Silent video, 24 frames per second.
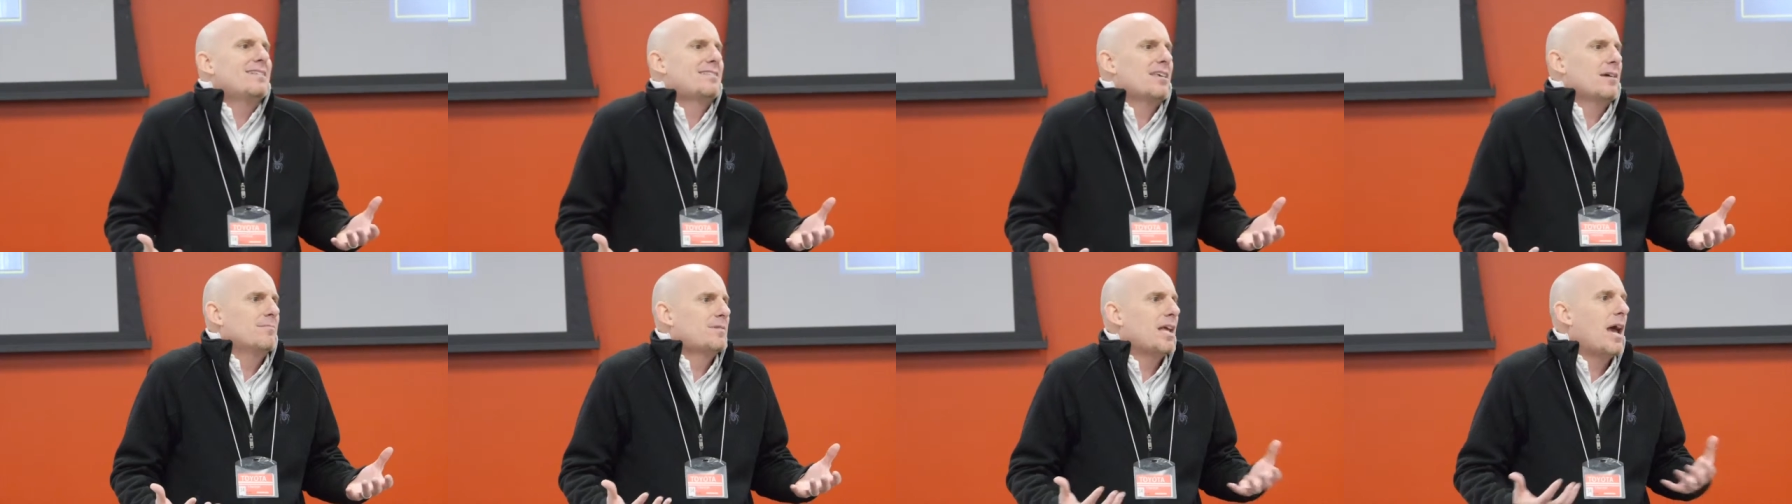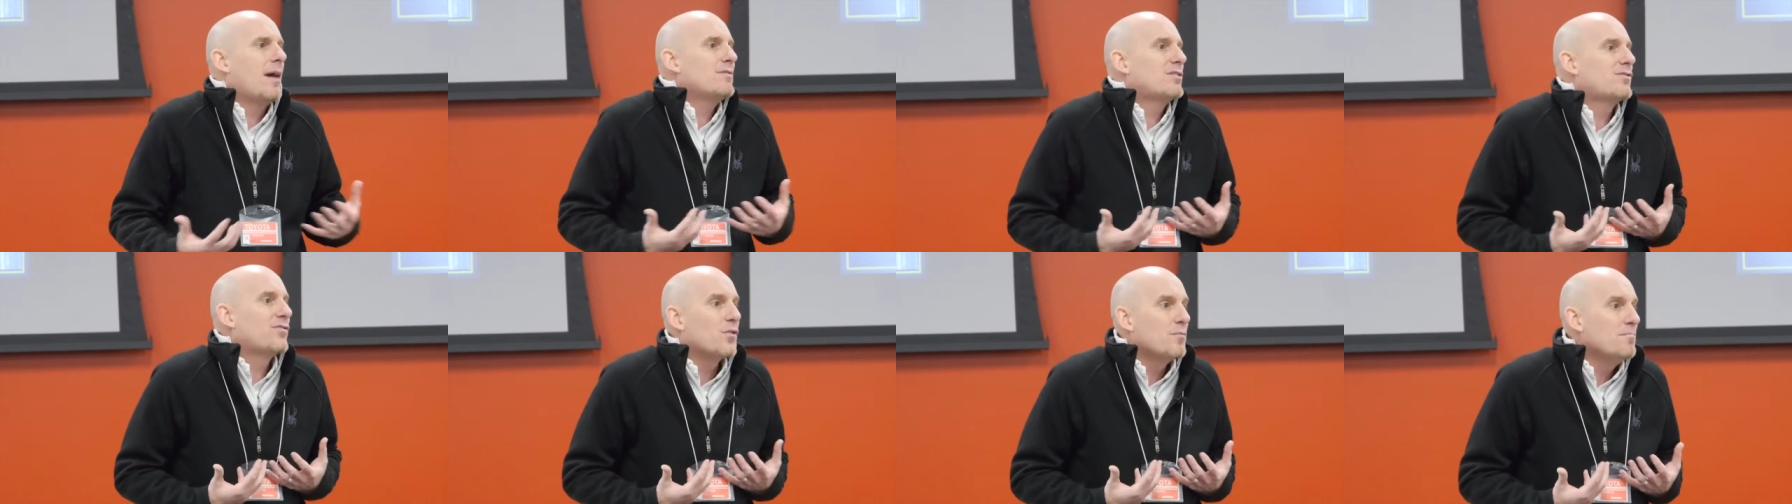
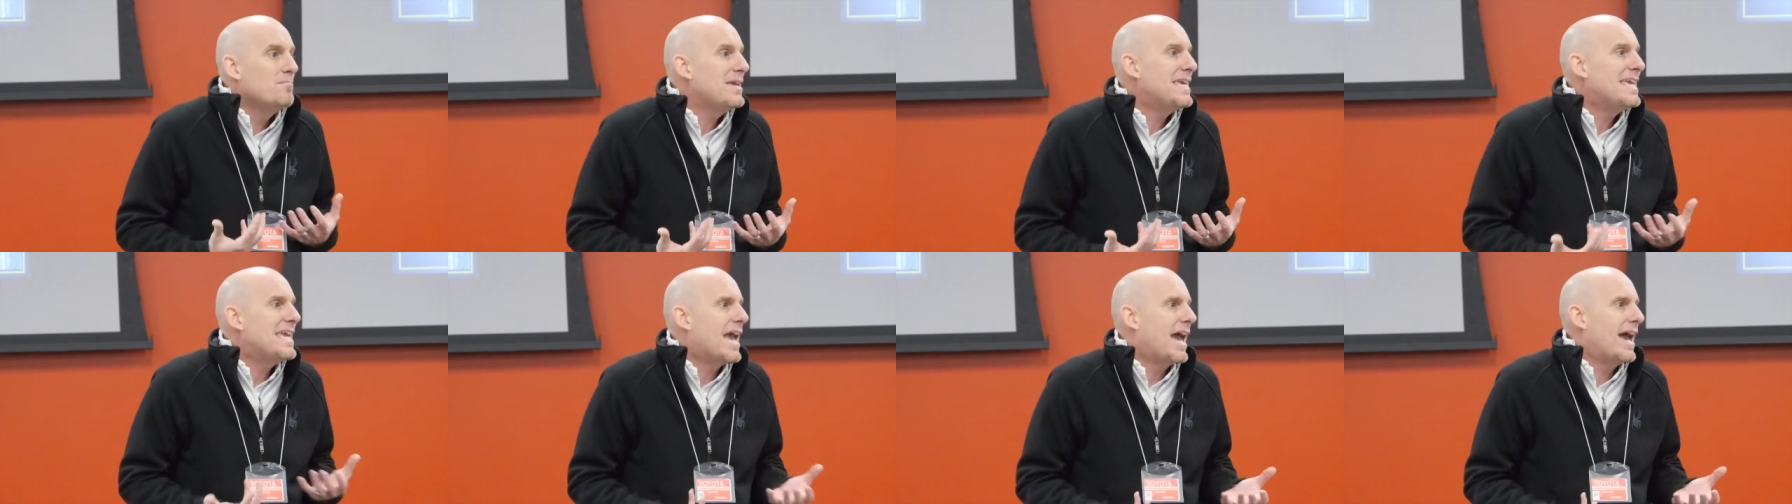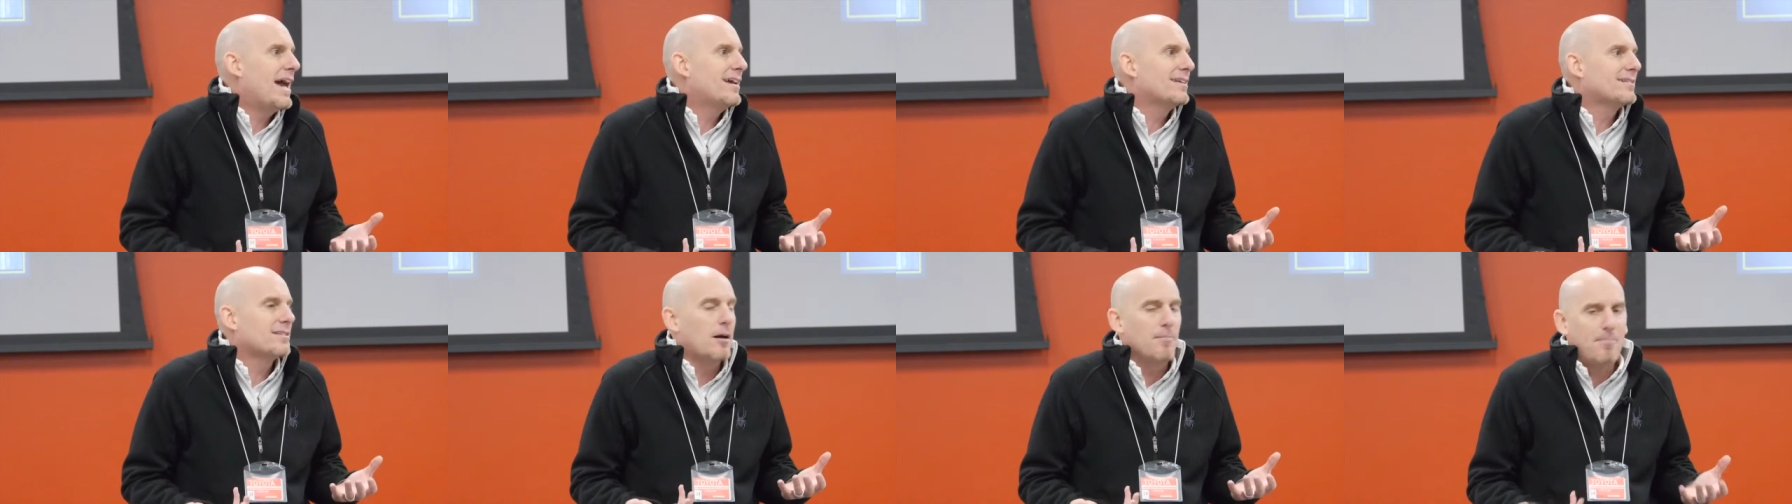sometimes for me
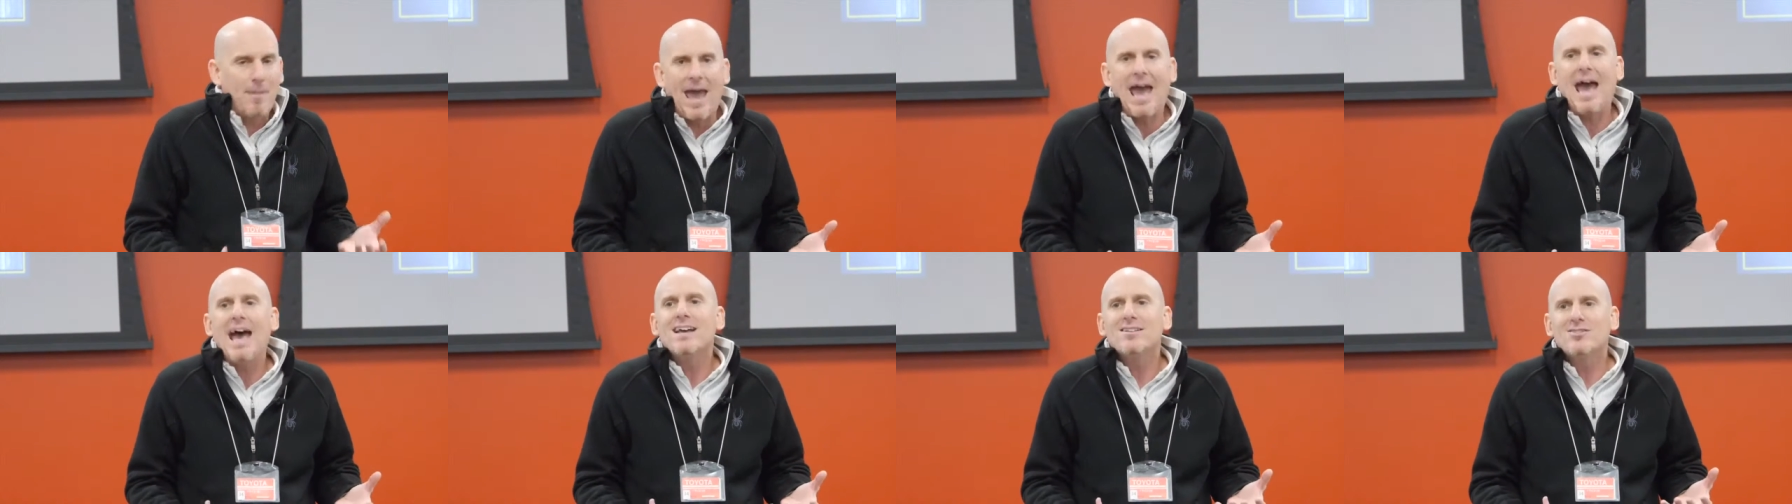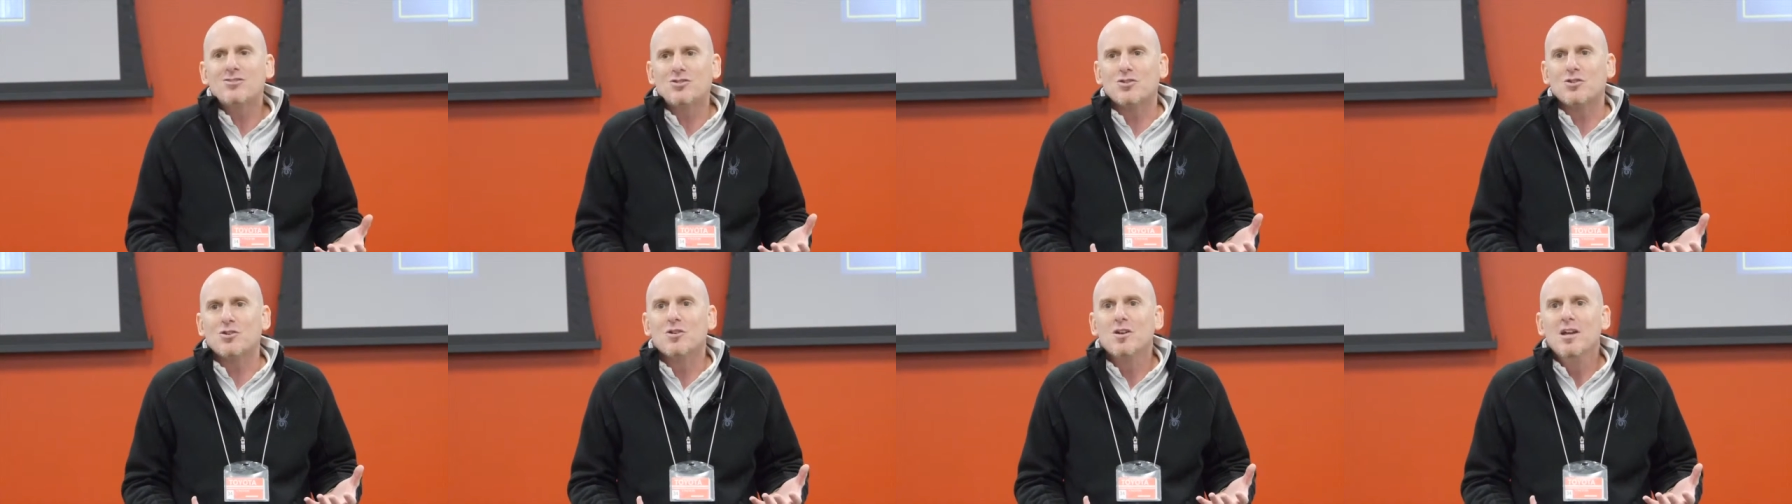as a
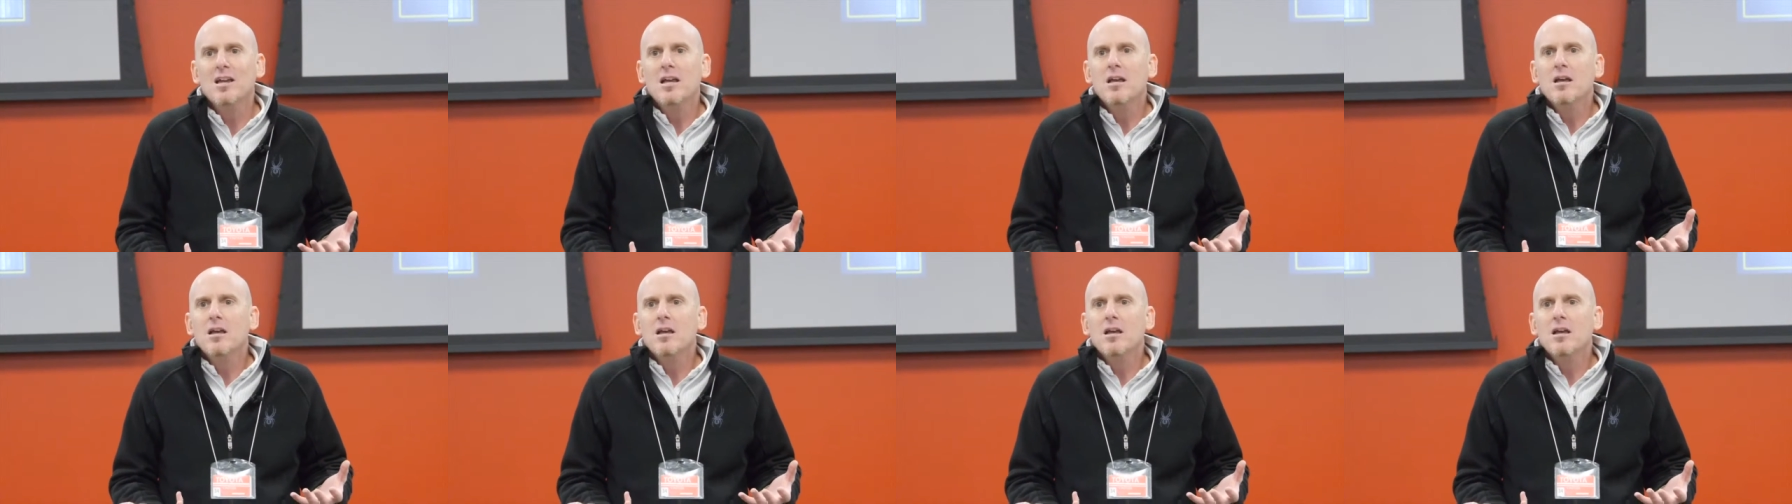pastor.